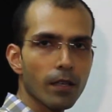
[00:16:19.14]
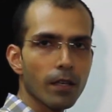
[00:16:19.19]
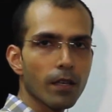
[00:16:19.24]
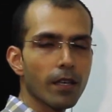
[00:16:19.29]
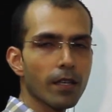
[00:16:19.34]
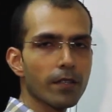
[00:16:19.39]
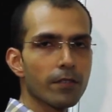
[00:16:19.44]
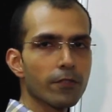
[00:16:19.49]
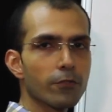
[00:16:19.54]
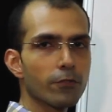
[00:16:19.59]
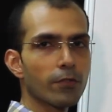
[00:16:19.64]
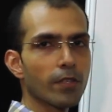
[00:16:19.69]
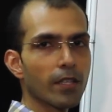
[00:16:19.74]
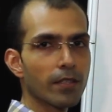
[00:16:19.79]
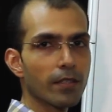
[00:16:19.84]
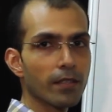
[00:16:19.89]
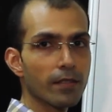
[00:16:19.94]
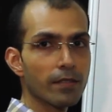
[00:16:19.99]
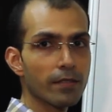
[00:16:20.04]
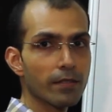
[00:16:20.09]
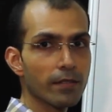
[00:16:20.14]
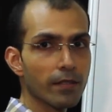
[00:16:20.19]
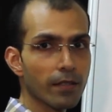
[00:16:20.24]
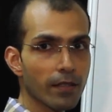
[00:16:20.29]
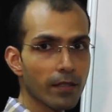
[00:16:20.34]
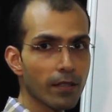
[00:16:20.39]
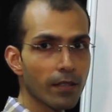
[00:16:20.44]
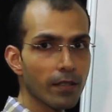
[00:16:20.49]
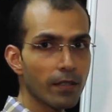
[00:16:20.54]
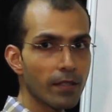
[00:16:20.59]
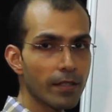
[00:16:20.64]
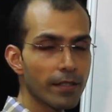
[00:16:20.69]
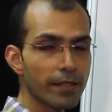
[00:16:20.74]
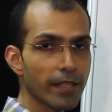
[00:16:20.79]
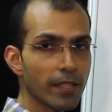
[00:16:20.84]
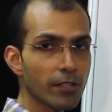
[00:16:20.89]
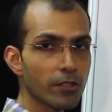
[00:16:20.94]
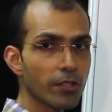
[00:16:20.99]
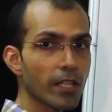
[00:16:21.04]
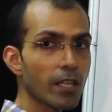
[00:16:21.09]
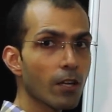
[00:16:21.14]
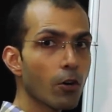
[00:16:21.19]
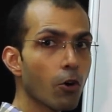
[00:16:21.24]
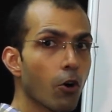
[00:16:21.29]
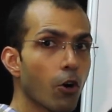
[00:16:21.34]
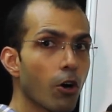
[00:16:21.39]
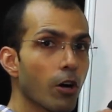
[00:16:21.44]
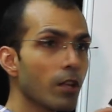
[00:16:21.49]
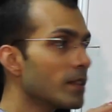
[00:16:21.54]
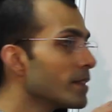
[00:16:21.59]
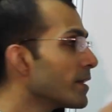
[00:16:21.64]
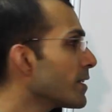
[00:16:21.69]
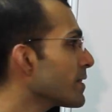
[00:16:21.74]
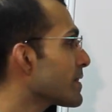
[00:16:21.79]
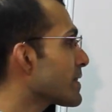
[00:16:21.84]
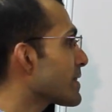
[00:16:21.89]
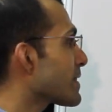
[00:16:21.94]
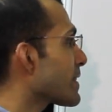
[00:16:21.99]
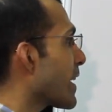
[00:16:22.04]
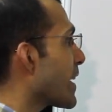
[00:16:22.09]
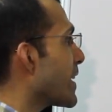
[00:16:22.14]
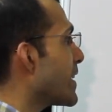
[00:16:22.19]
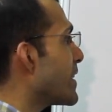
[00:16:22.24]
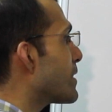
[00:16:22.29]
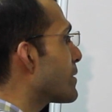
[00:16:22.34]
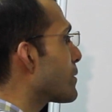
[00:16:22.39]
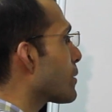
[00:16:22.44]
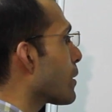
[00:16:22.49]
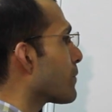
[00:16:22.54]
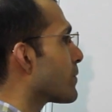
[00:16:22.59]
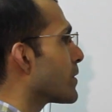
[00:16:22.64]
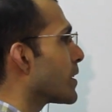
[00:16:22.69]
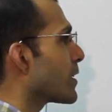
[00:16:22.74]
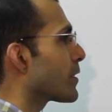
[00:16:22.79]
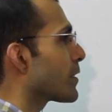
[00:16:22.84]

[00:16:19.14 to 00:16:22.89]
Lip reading: Construct a circle touching all the sides of the